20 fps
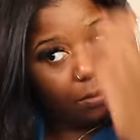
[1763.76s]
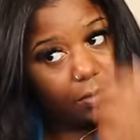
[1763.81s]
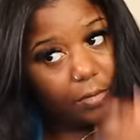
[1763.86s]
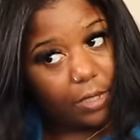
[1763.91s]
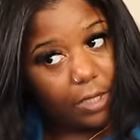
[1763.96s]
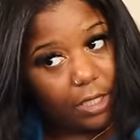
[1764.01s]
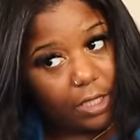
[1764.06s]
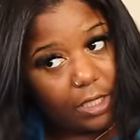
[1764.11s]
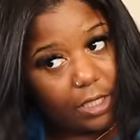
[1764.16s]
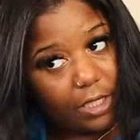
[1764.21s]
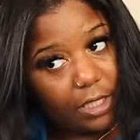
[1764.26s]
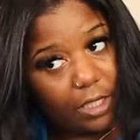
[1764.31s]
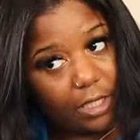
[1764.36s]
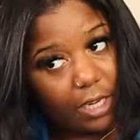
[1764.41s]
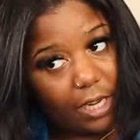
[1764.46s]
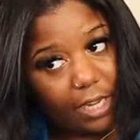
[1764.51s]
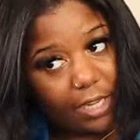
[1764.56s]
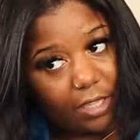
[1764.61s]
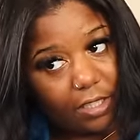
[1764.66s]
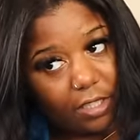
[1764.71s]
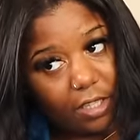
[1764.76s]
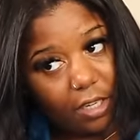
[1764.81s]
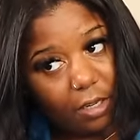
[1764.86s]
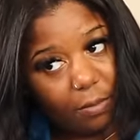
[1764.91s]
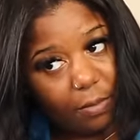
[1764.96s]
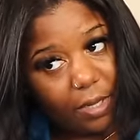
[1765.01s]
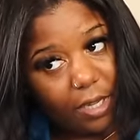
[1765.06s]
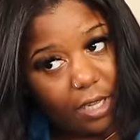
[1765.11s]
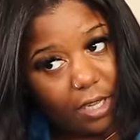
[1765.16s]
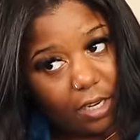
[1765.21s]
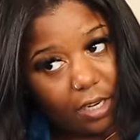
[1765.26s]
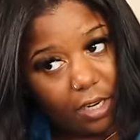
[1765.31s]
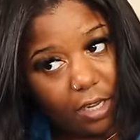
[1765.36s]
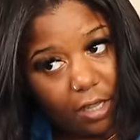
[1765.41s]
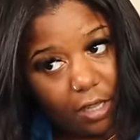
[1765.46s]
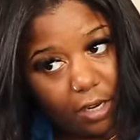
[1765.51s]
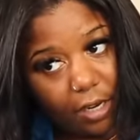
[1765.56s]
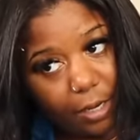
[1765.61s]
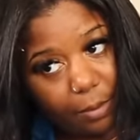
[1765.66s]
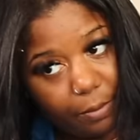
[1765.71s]
Because today is gonna be
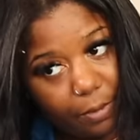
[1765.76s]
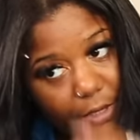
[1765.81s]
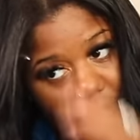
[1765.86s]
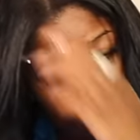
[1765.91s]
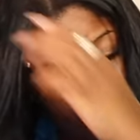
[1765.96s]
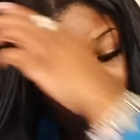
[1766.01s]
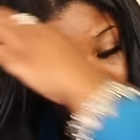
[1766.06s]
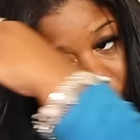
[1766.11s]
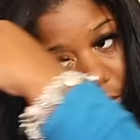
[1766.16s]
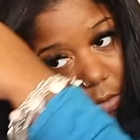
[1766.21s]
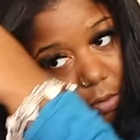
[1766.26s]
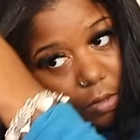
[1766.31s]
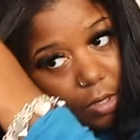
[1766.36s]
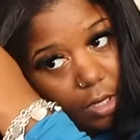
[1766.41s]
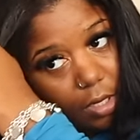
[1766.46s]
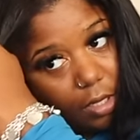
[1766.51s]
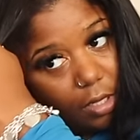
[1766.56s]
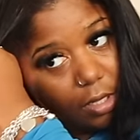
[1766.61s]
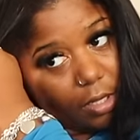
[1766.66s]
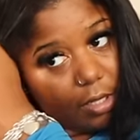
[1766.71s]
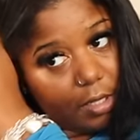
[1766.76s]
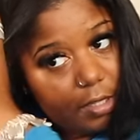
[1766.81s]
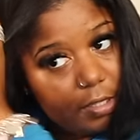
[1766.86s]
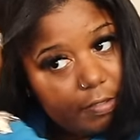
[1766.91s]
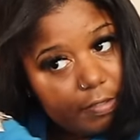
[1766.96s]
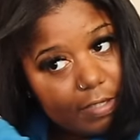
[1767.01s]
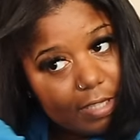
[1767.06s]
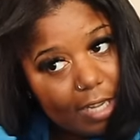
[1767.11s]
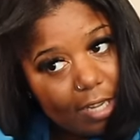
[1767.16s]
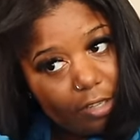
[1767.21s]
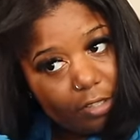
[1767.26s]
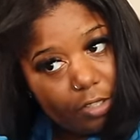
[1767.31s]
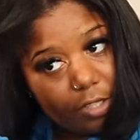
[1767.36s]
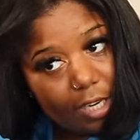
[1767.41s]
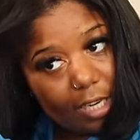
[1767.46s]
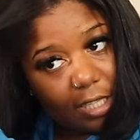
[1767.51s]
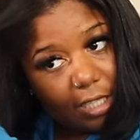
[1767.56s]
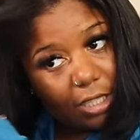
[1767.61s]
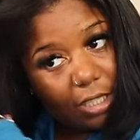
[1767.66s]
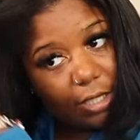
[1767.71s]
another episode of
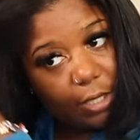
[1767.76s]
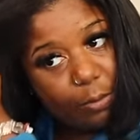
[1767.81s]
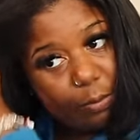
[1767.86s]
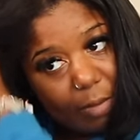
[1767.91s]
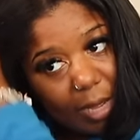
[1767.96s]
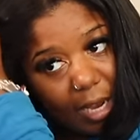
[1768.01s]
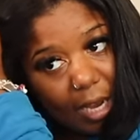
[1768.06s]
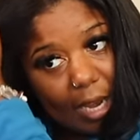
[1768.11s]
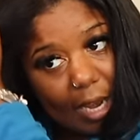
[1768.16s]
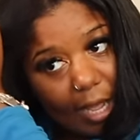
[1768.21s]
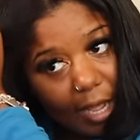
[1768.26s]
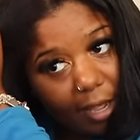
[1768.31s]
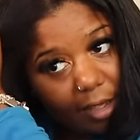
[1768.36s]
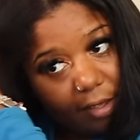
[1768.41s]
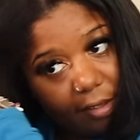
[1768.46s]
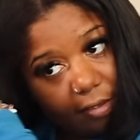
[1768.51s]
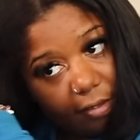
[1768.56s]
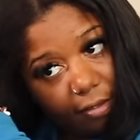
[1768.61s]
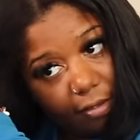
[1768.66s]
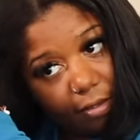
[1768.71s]
Soundtracks to My Life.